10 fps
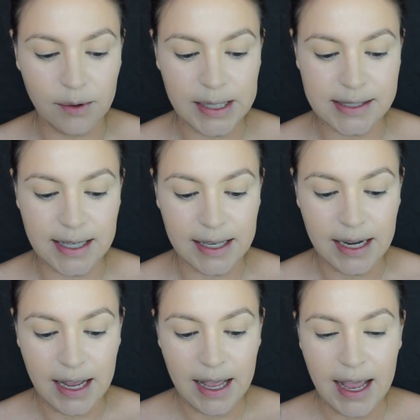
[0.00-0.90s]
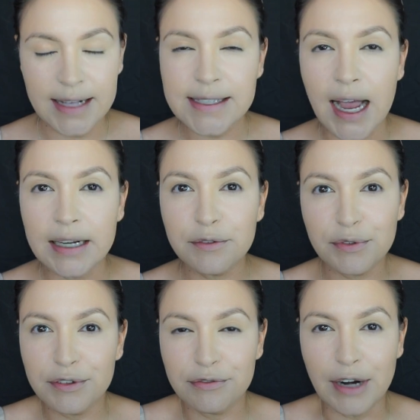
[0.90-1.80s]
is that it's kind of
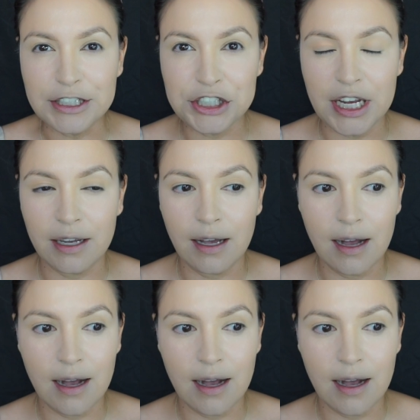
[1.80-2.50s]
refreshing